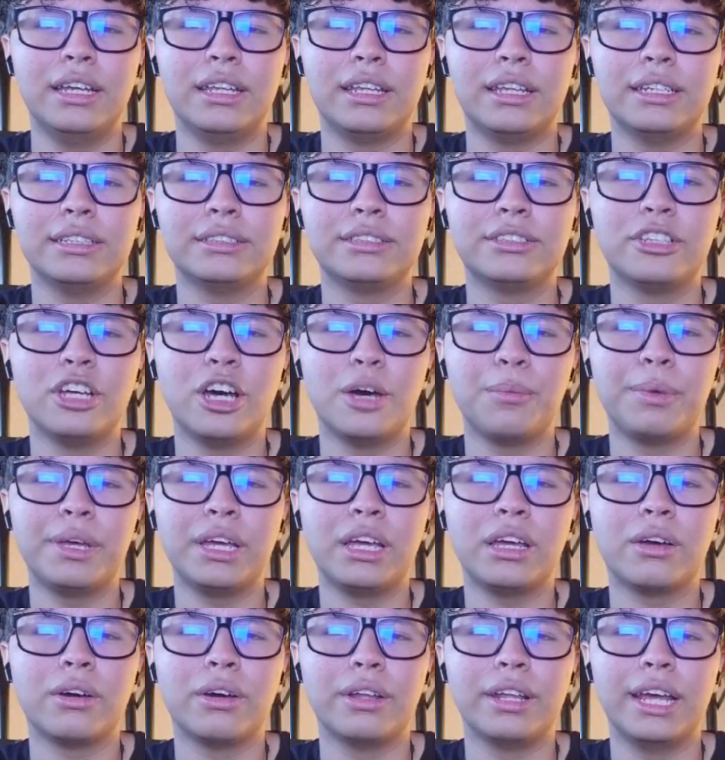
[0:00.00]
This
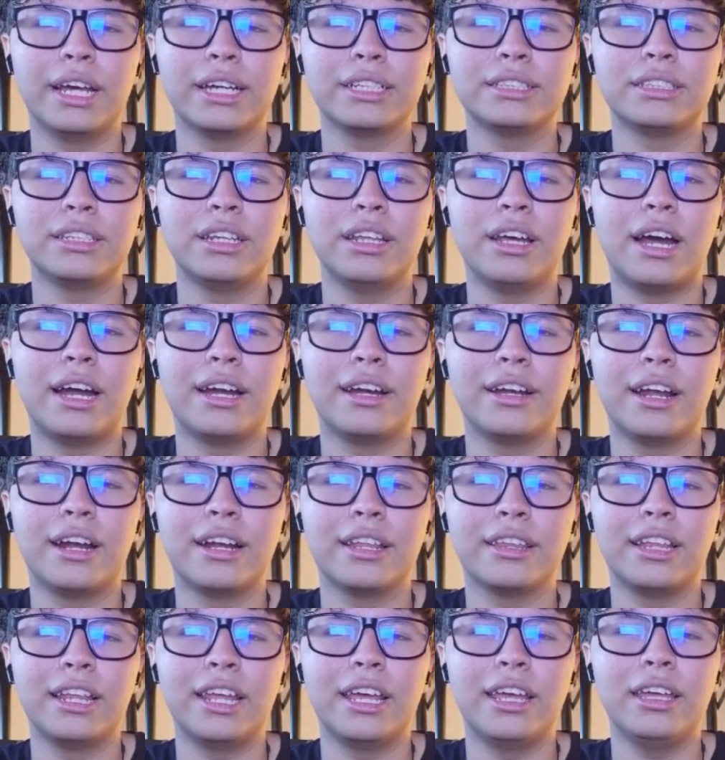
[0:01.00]
topic connects
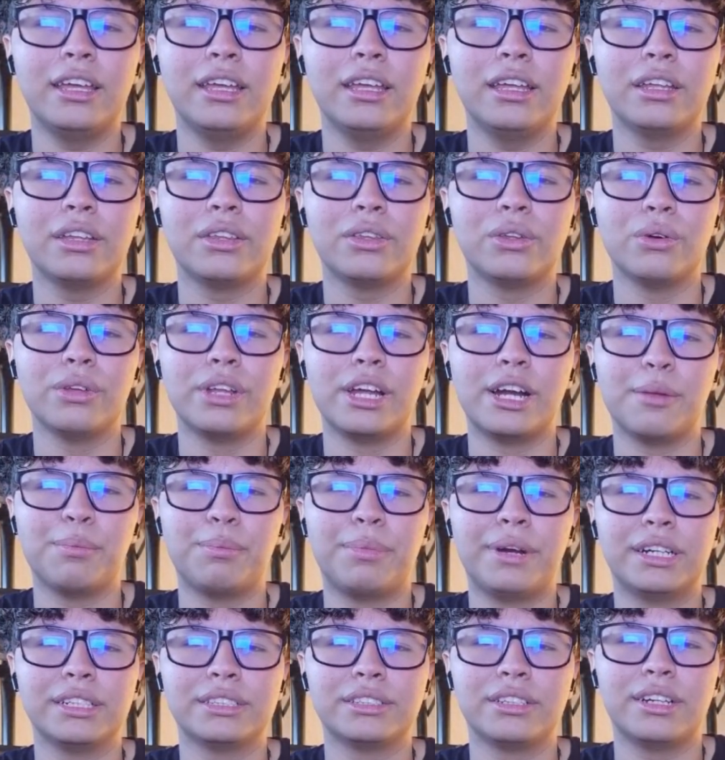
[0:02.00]
directly to their
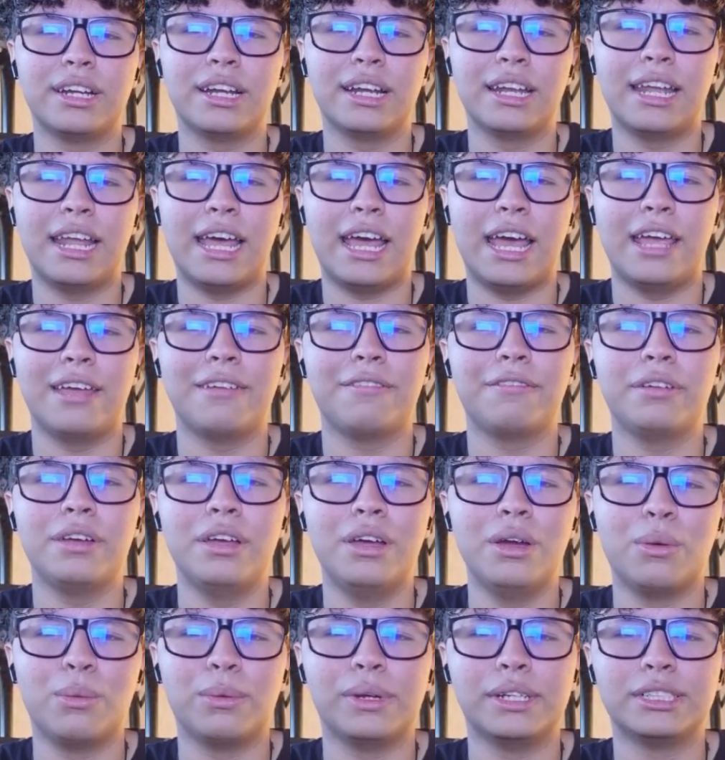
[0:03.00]
personal life,
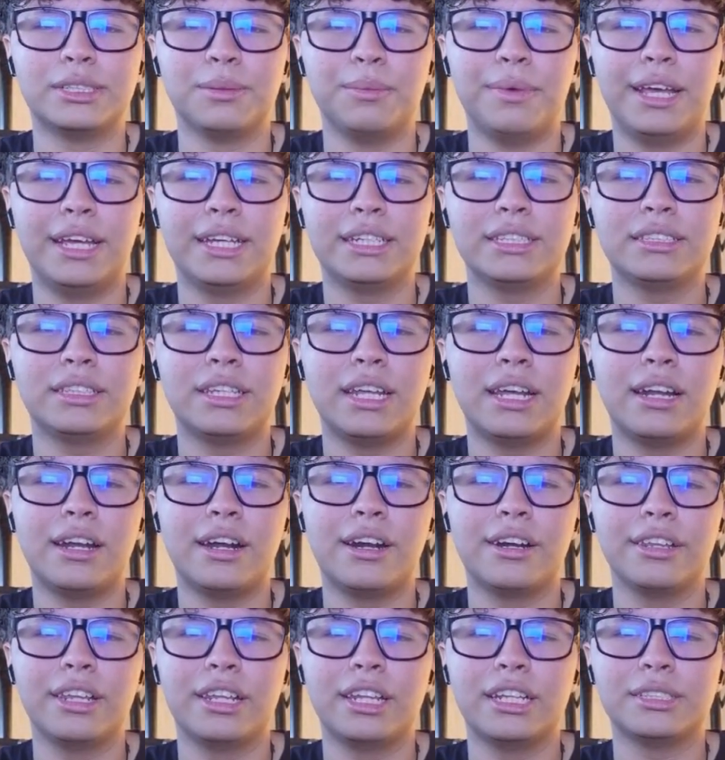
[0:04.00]
which makes the
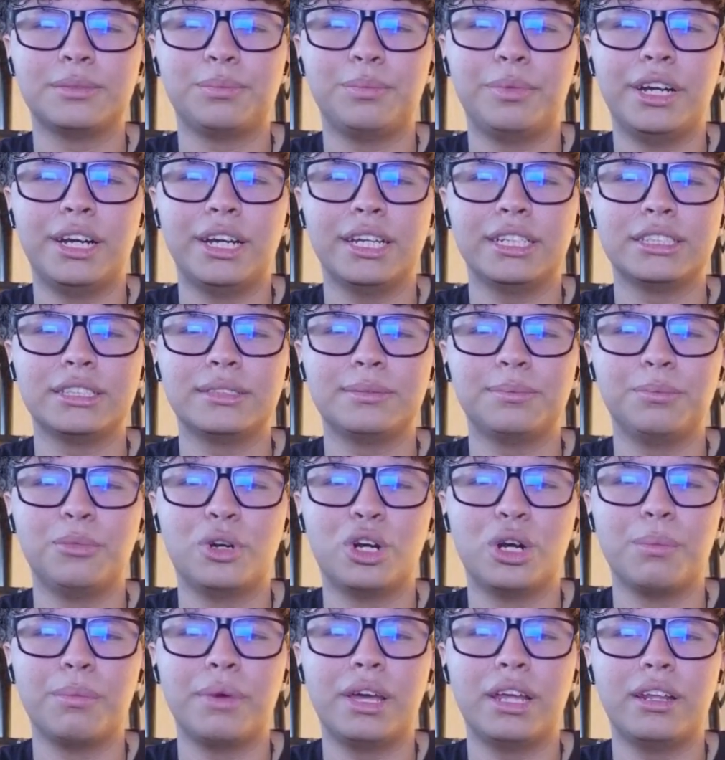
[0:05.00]
learning experience
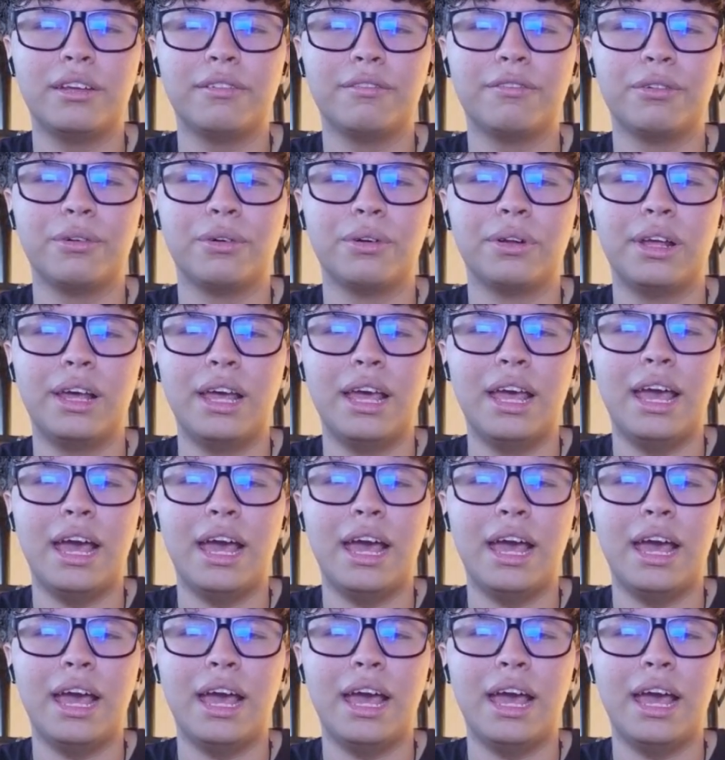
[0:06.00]
more meaningful.